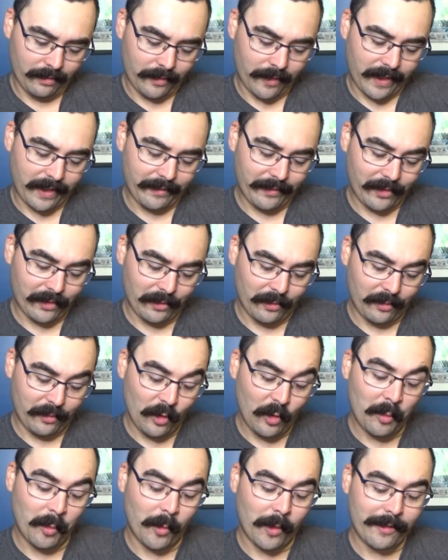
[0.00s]

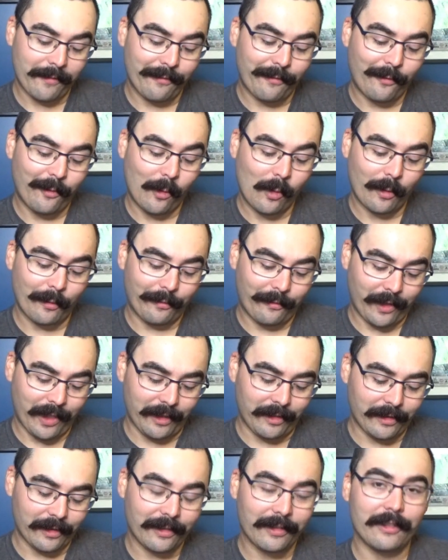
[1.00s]
2.4
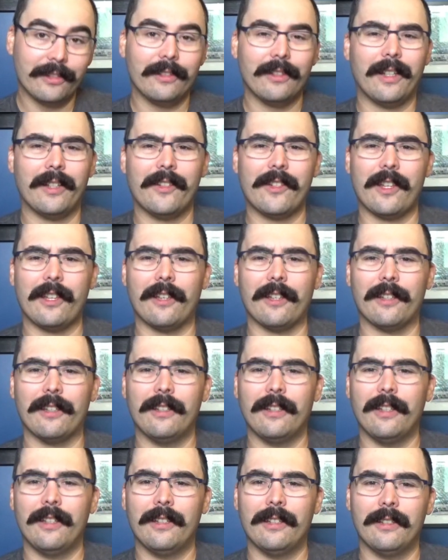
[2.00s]
feet. That's a
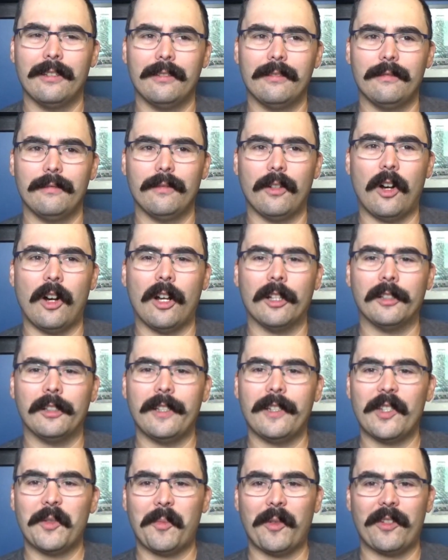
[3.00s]

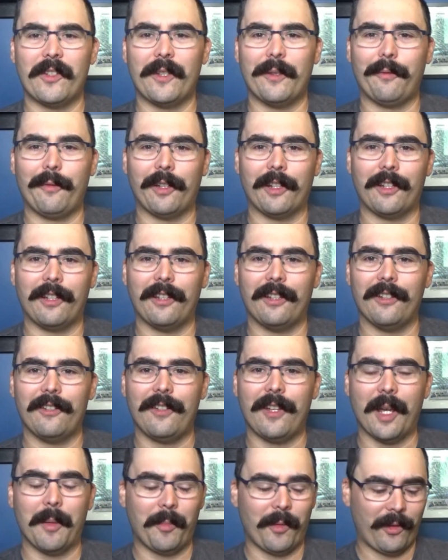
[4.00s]
oddly specific
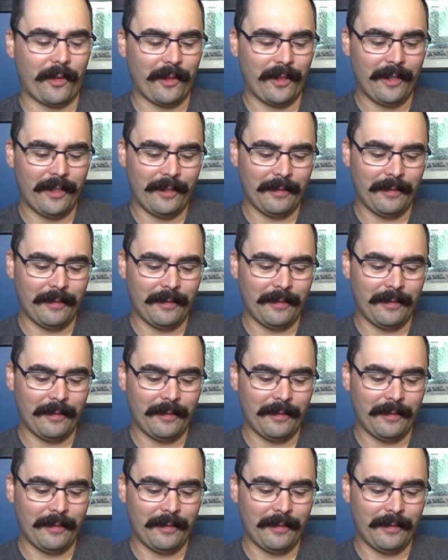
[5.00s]
depth,